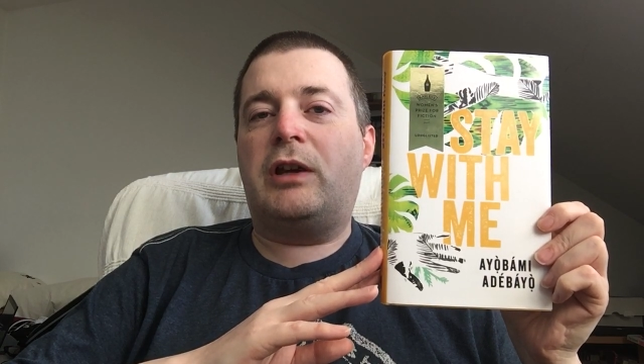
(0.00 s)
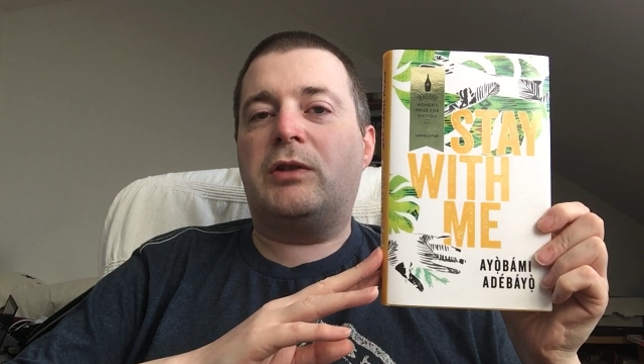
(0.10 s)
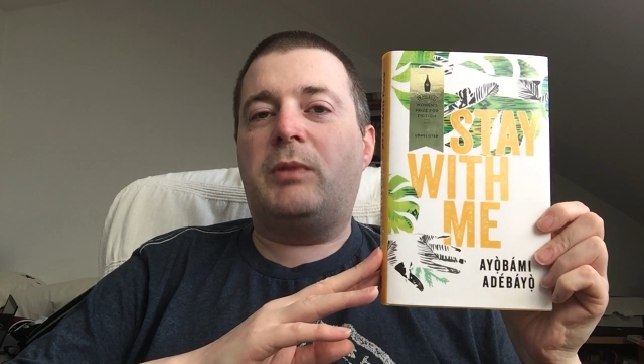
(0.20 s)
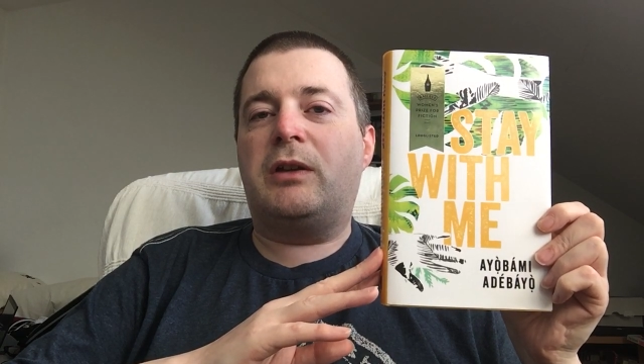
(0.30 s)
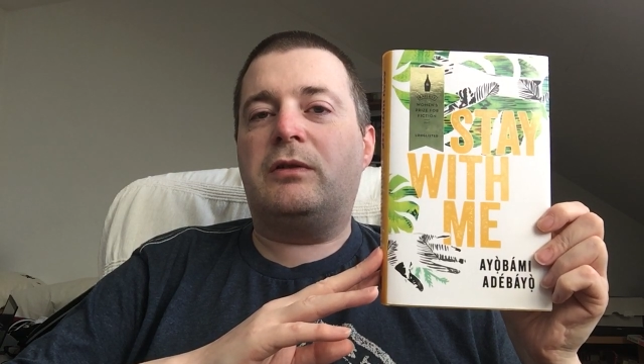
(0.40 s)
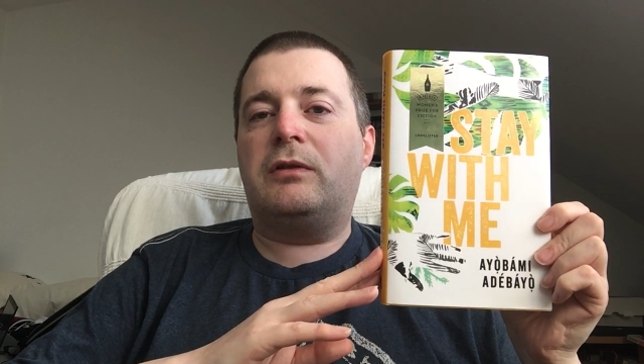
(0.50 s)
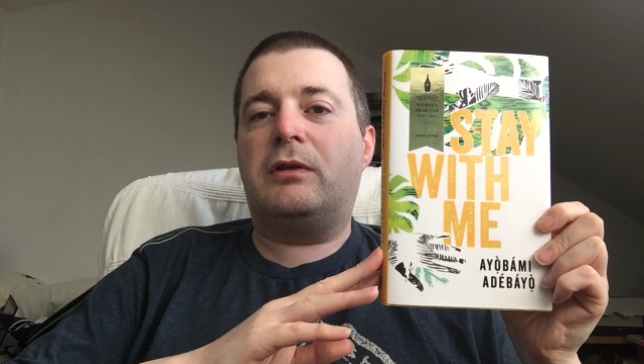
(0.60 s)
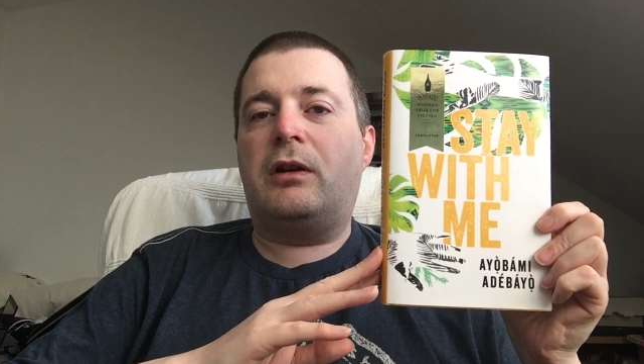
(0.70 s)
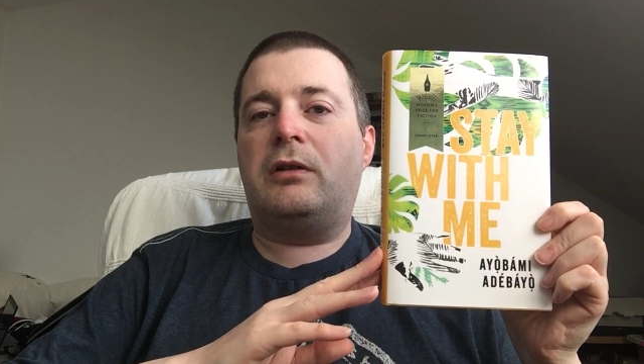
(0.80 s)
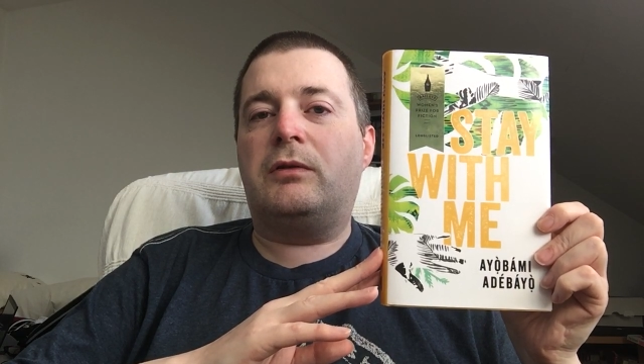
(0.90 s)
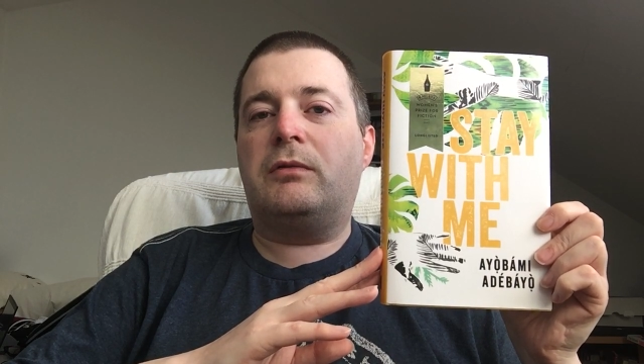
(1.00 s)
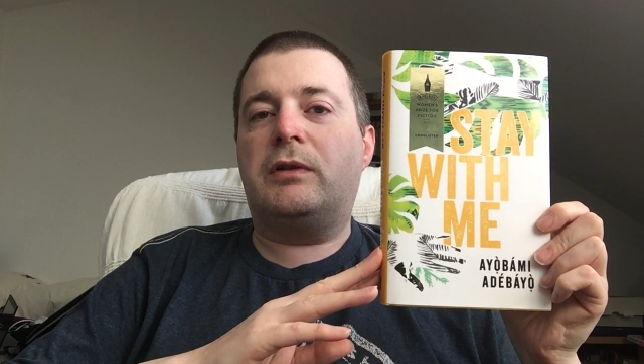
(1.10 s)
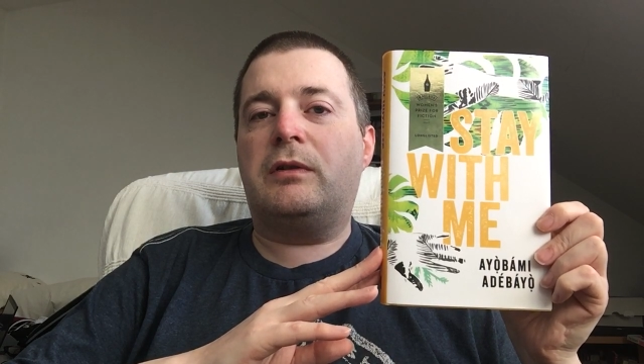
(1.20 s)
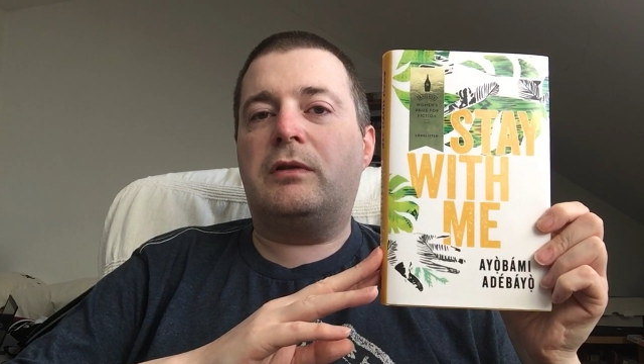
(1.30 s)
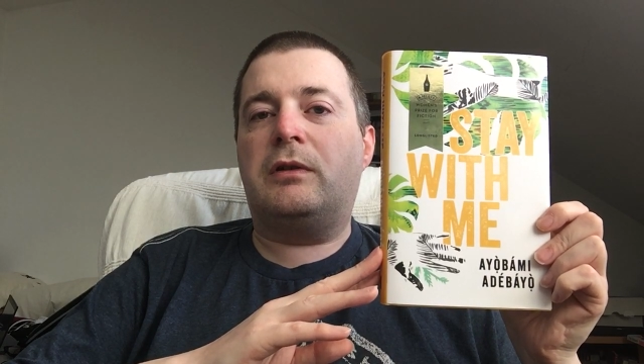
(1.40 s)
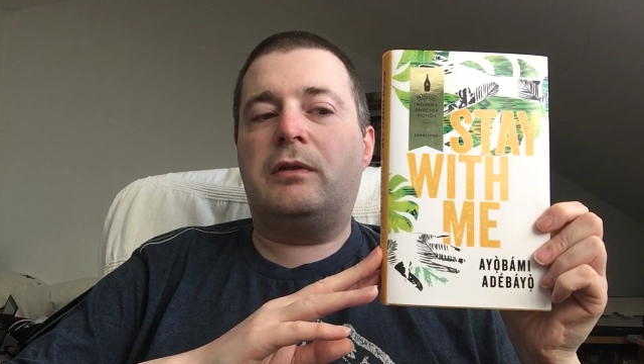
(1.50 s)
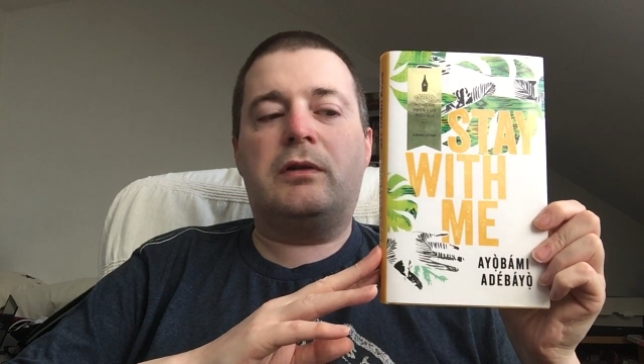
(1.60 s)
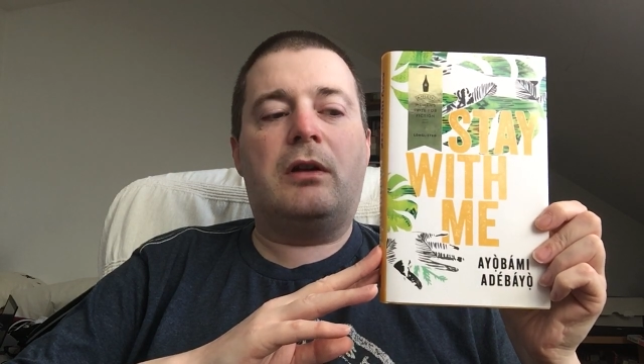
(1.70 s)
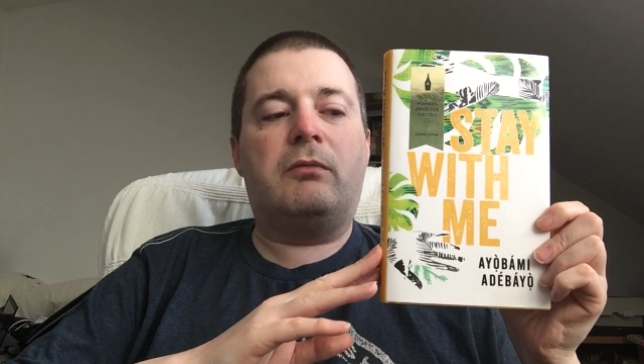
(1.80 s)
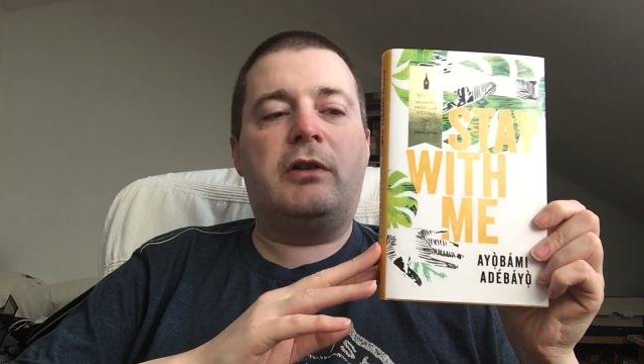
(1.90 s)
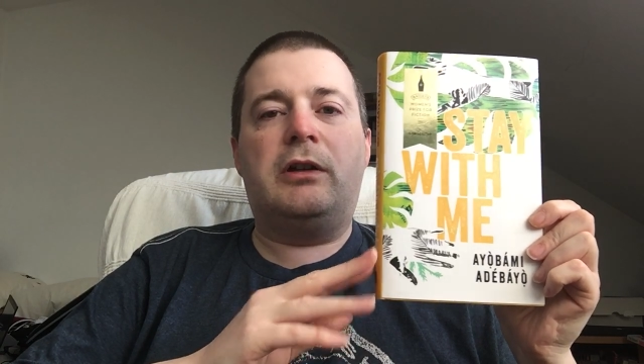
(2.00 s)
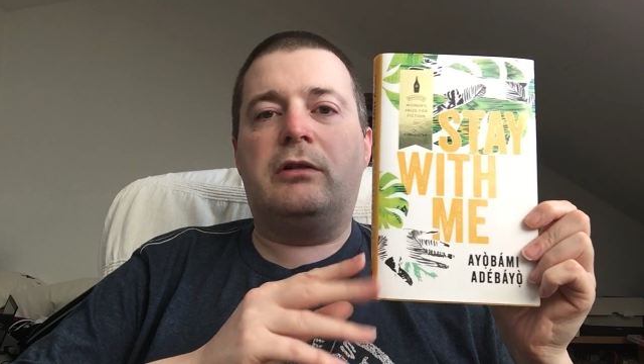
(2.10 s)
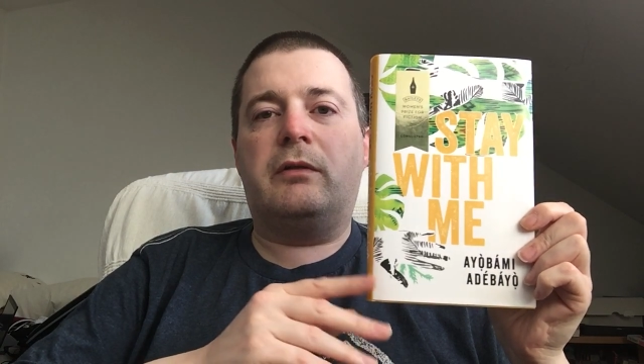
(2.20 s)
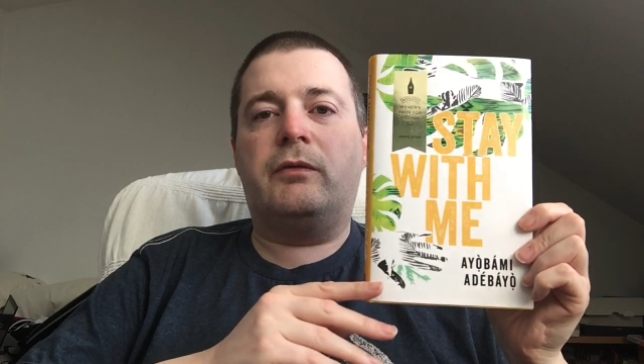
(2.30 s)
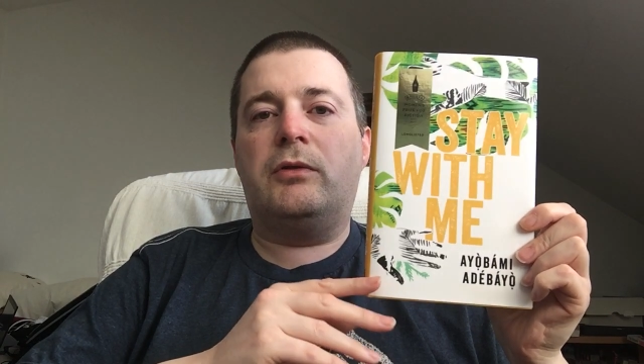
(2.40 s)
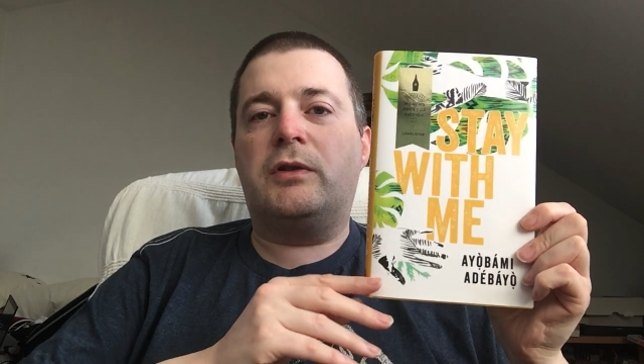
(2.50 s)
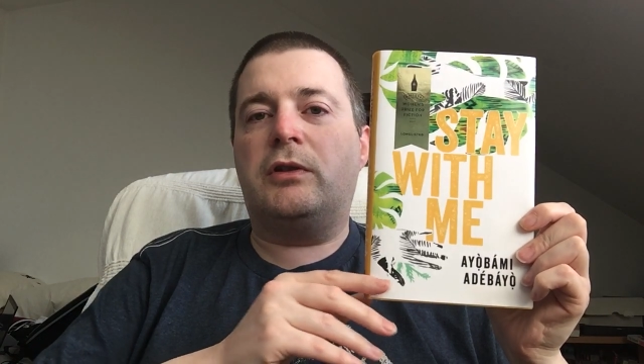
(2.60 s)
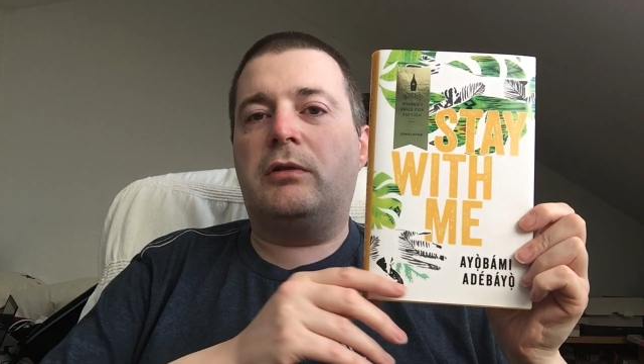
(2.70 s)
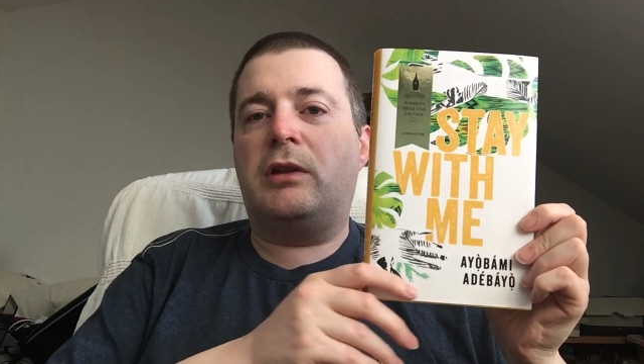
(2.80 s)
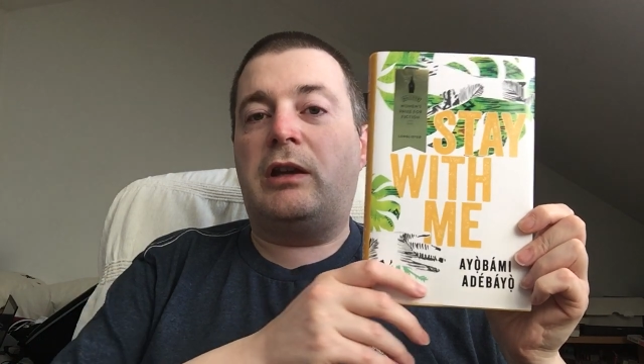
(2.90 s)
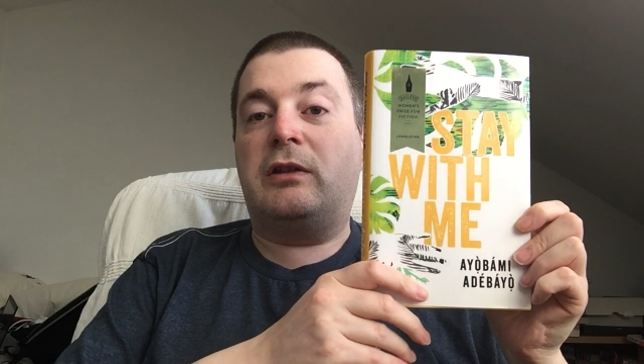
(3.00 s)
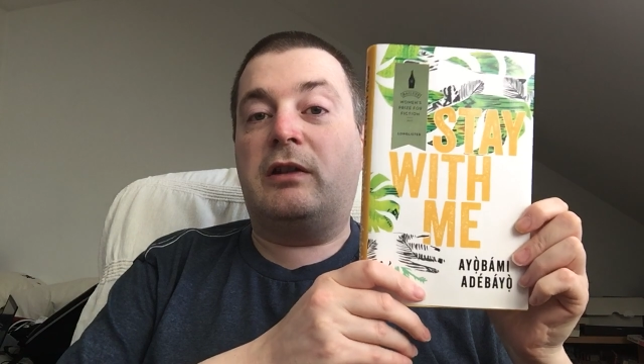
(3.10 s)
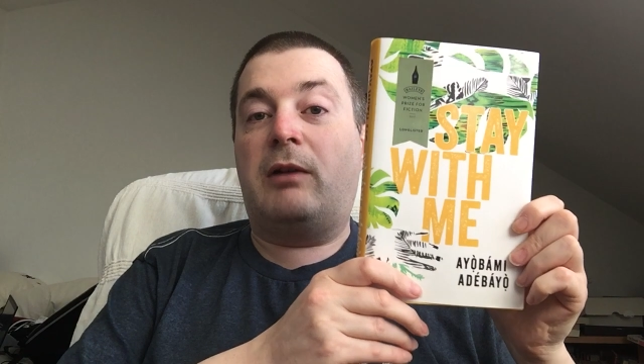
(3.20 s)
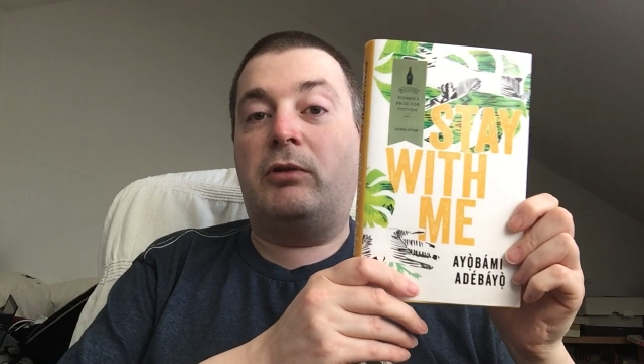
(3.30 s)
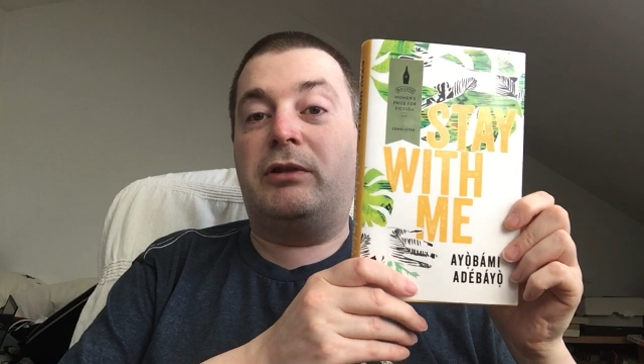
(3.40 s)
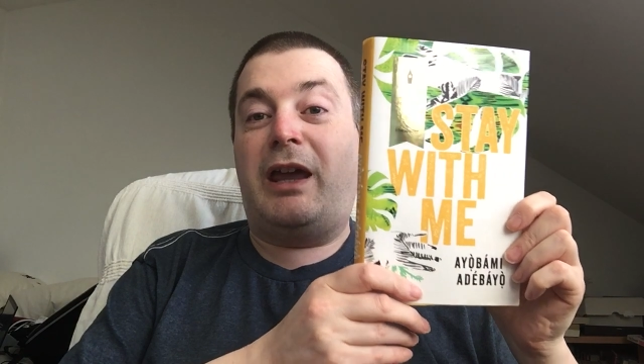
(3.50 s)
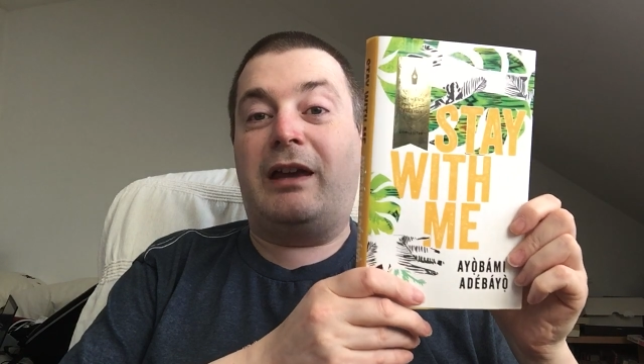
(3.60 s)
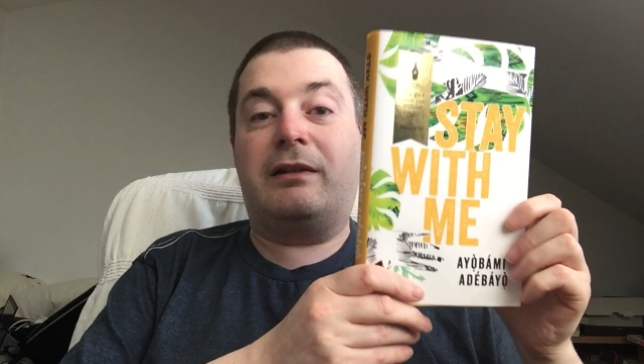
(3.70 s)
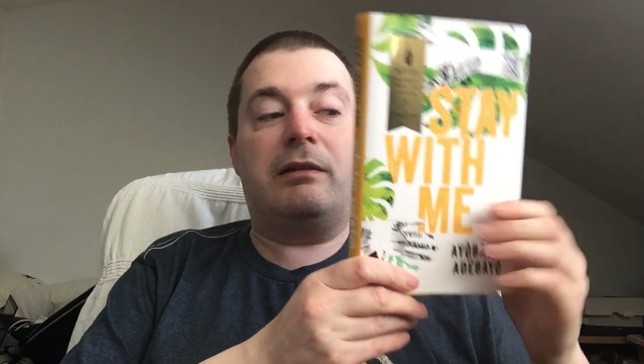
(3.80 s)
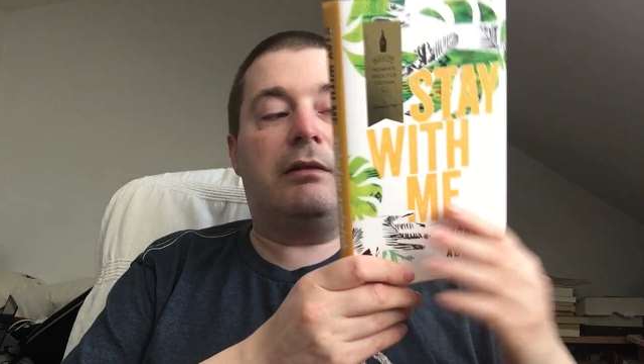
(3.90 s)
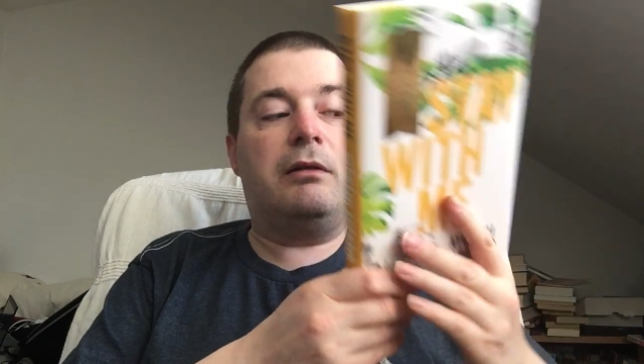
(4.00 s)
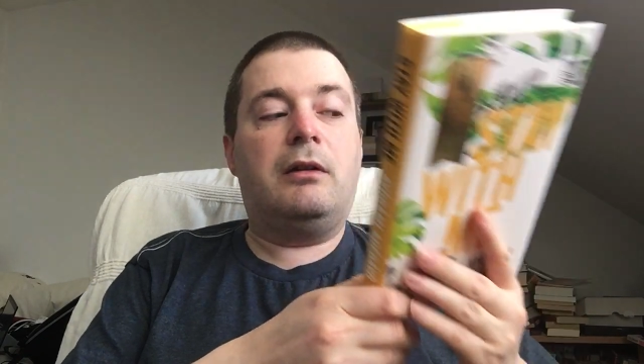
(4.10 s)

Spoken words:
unexpected kind of twists and turns, so I'm really looking forward to getting to that one next.